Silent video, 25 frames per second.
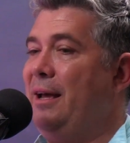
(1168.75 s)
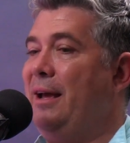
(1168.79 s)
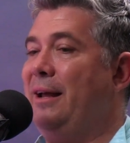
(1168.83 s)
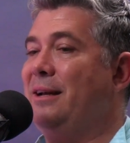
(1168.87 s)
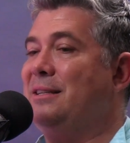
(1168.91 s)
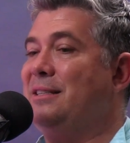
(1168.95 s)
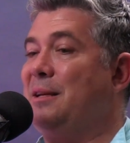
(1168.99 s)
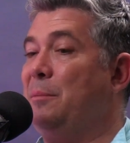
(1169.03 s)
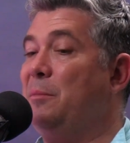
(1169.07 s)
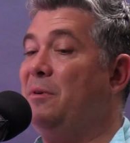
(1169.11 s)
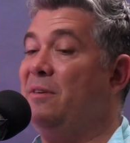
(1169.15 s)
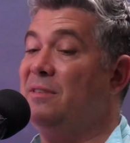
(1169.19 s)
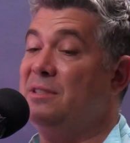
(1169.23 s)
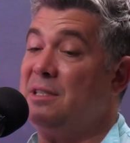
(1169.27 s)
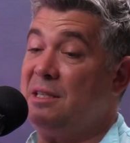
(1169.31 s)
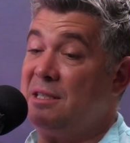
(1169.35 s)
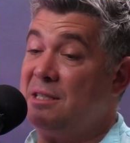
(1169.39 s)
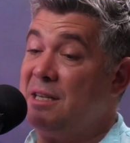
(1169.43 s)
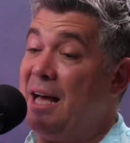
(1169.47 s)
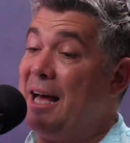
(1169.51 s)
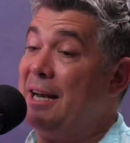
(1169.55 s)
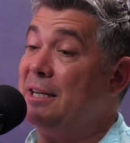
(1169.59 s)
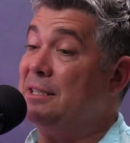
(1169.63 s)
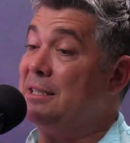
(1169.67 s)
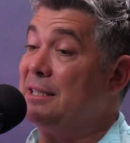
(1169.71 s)
And some of us
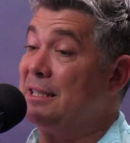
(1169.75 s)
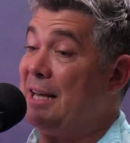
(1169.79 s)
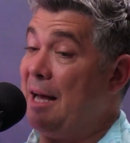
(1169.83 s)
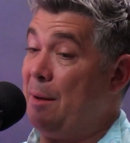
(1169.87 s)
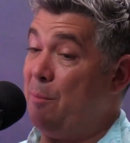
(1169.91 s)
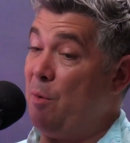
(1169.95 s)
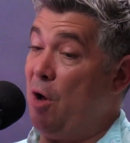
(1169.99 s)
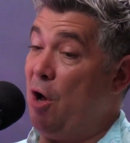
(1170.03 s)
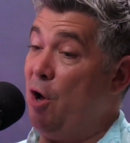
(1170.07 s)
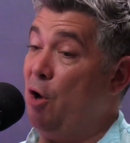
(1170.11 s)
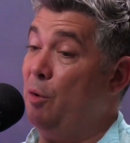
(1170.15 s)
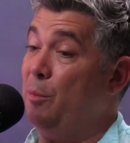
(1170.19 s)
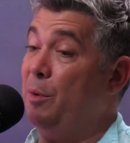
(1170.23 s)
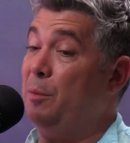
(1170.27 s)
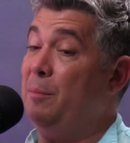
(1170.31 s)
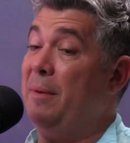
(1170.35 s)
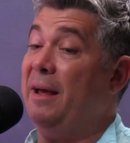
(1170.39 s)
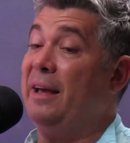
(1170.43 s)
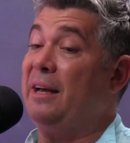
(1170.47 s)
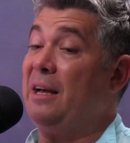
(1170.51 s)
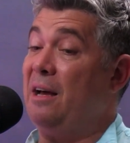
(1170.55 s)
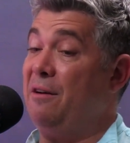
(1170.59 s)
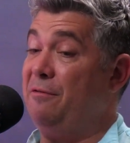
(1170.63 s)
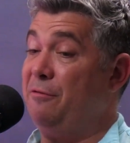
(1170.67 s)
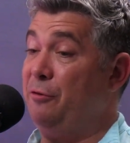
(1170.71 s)
decided to come home and
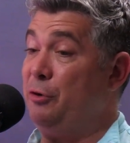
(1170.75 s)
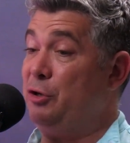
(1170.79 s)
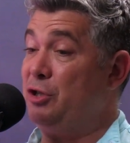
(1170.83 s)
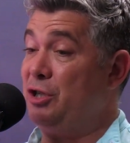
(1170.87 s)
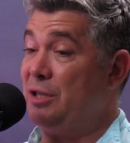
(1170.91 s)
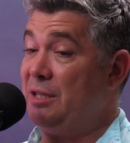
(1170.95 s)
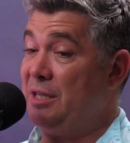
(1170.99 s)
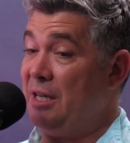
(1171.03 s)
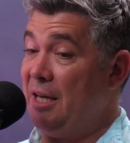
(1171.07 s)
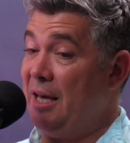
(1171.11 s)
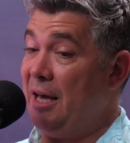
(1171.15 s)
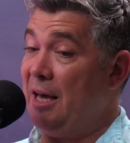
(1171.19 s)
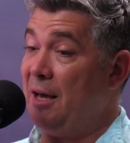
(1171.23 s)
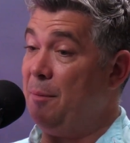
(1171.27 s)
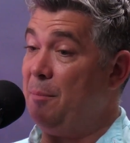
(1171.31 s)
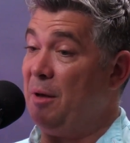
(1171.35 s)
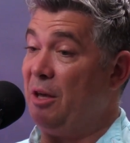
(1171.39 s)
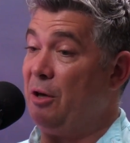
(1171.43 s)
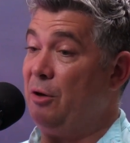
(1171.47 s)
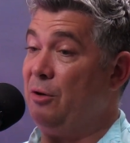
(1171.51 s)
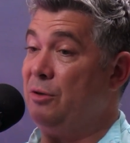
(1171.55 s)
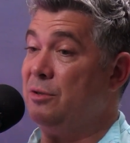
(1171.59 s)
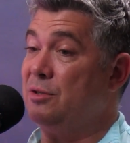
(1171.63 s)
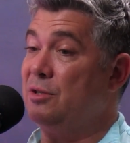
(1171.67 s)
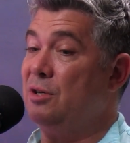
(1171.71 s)
make our futures here
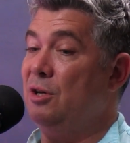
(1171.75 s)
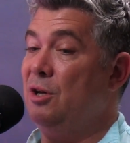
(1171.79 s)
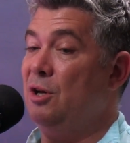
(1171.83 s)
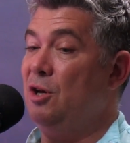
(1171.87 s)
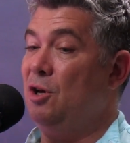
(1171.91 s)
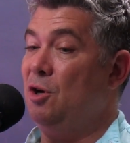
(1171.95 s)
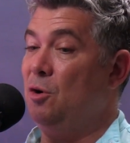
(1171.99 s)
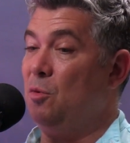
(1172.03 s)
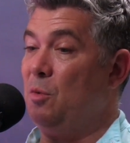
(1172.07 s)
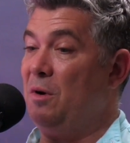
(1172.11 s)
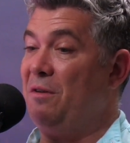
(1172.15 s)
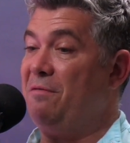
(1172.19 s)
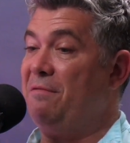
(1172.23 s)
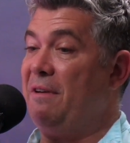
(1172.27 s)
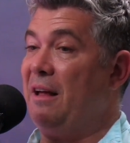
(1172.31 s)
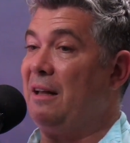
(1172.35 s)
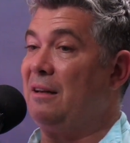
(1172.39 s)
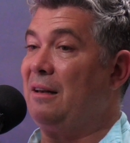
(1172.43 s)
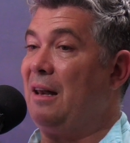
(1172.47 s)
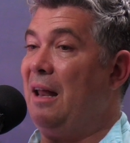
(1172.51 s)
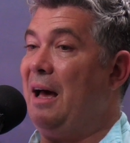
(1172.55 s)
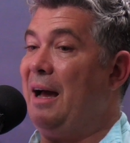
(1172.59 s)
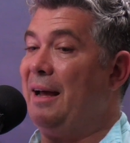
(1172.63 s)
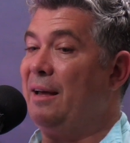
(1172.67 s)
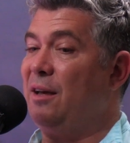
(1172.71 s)
because we
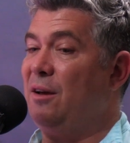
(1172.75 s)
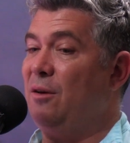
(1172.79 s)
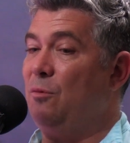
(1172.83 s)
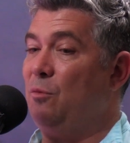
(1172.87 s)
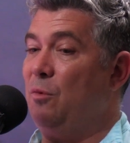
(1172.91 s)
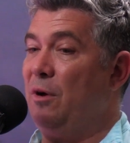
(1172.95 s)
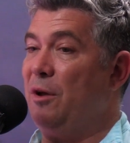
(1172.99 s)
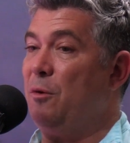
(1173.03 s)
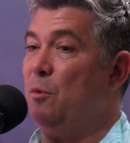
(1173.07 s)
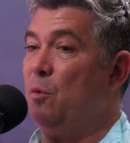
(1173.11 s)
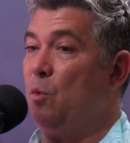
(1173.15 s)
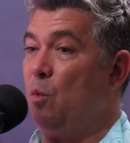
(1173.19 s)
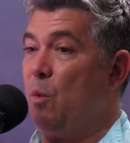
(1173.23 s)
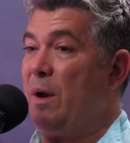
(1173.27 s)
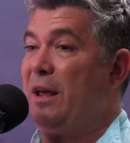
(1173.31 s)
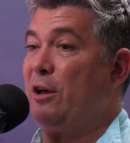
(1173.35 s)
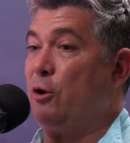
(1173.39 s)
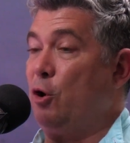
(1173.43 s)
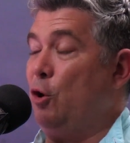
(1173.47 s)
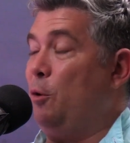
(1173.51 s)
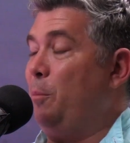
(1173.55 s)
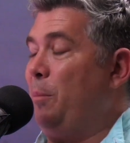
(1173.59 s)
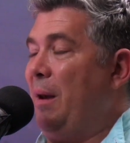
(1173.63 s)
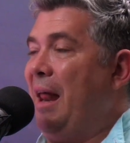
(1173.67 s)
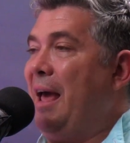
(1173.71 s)
felt like we
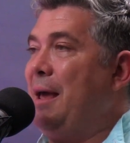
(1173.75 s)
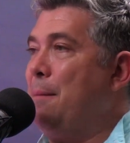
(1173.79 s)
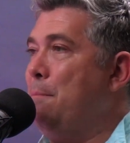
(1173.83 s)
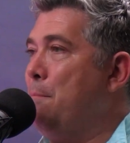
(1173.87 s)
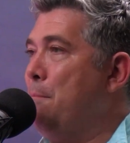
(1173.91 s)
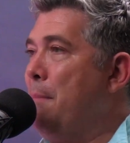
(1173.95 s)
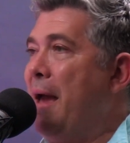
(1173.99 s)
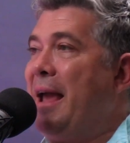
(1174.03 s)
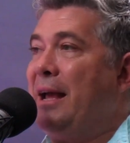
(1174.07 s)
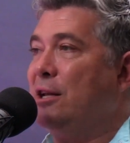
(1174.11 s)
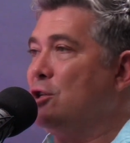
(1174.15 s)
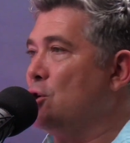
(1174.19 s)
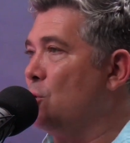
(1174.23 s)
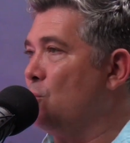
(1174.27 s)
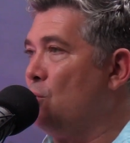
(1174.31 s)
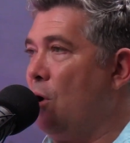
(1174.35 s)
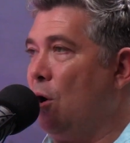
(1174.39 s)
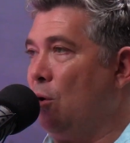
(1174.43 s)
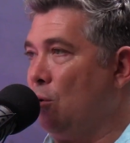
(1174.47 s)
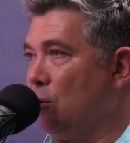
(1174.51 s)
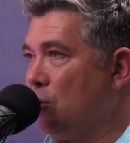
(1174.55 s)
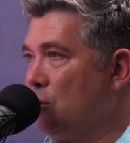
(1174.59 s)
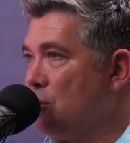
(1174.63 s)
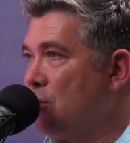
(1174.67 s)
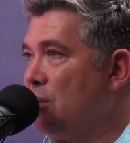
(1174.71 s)
could play major
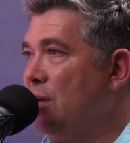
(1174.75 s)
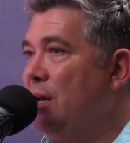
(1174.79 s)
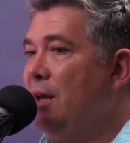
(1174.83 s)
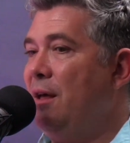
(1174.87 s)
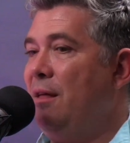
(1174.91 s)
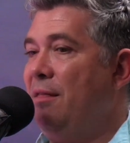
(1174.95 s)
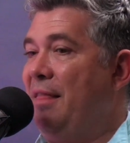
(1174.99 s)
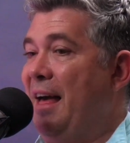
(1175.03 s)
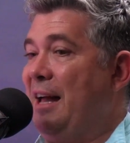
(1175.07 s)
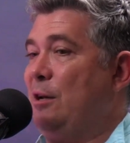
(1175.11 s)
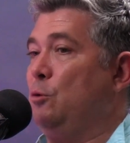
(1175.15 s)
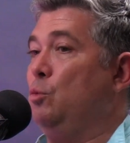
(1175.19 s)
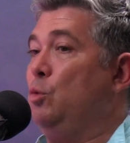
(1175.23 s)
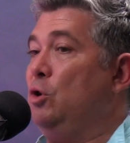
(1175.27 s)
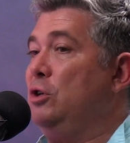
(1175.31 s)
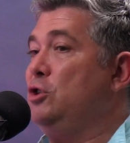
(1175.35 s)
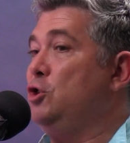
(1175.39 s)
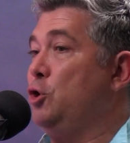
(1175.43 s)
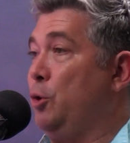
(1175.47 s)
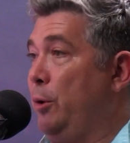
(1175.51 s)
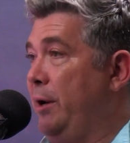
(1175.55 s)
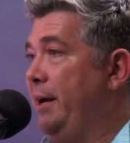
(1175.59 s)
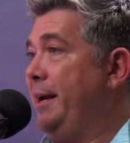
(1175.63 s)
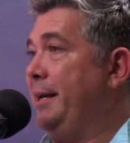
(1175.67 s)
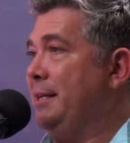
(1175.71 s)
roles that would
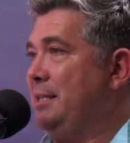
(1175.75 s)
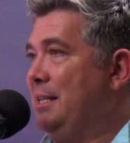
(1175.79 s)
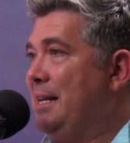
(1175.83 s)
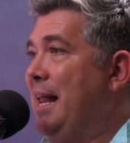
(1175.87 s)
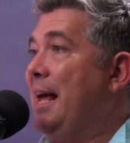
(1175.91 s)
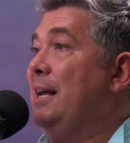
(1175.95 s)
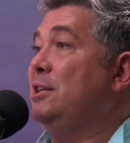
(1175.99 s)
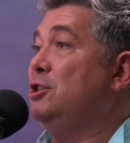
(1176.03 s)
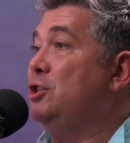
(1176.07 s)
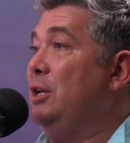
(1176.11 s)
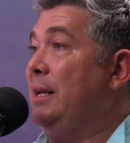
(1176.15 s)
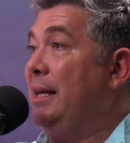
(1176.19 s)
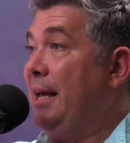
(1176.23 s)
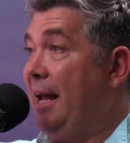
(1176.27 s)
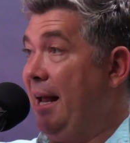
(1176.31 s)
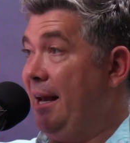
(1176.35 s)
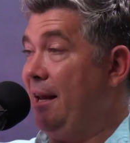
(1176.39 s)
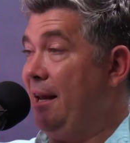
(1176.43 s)
tour internationally